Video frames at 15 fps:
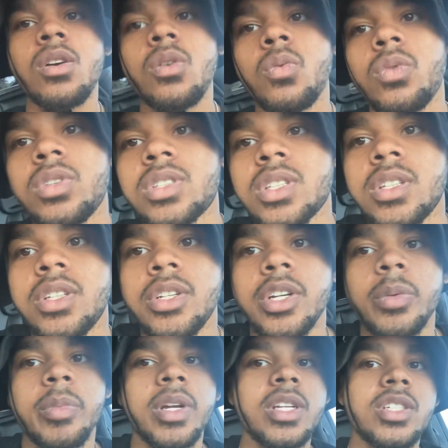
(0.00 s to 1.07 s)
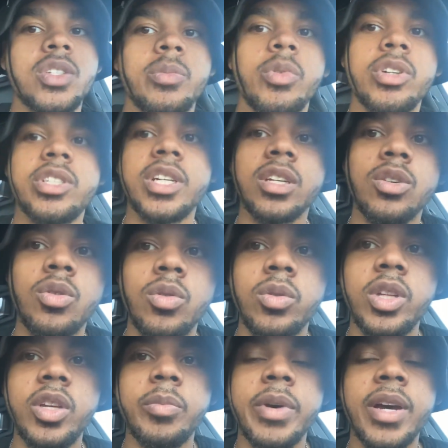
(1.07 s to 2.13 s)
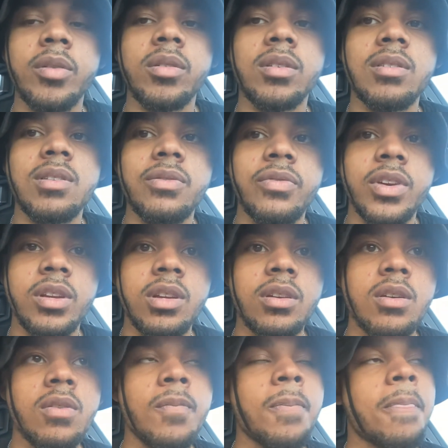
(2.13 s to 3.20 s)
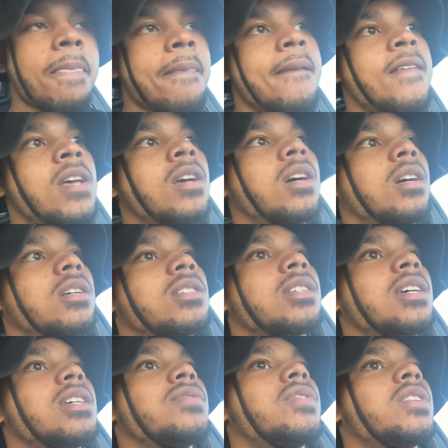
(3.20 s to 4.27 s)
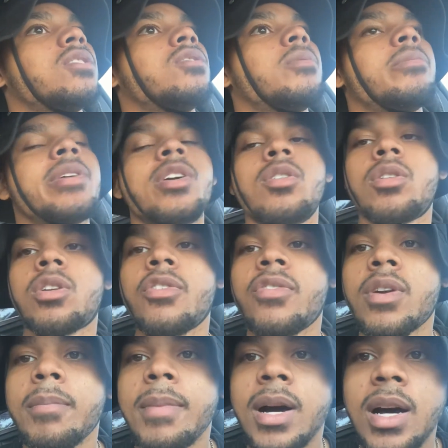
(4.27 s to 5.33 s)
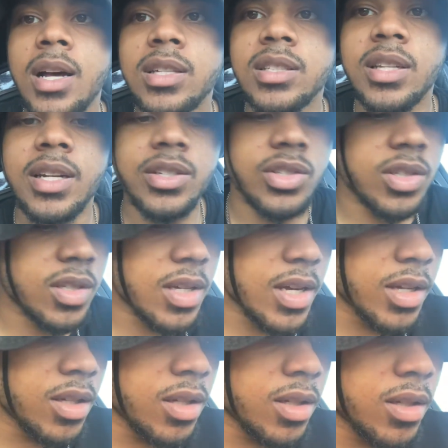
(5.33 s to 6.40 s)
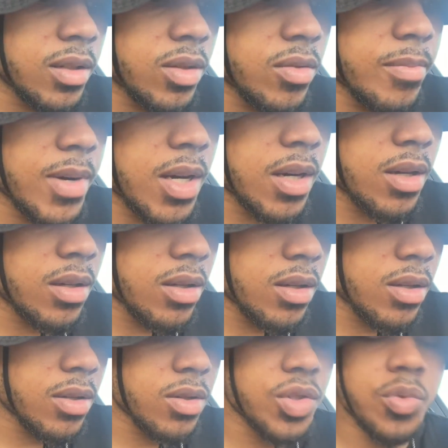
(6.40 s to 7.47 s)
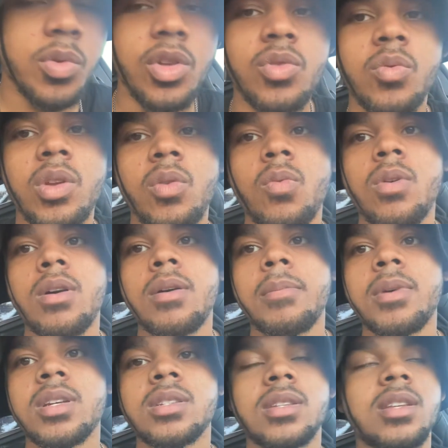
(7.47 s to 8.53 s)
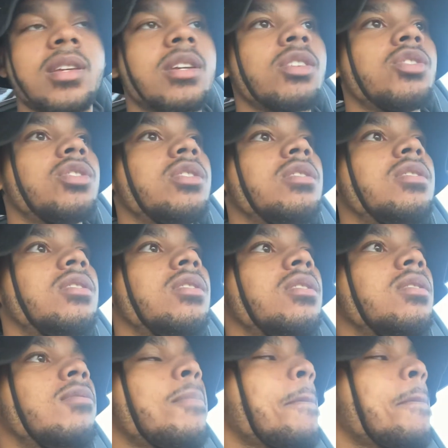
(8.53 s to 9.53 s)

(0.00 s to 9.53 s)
What's the deal, everybody? It's your boy j.koolii back with another video. Today's video, I'm gonna be going over the mods that I just got done to my 2021 Mustang GT.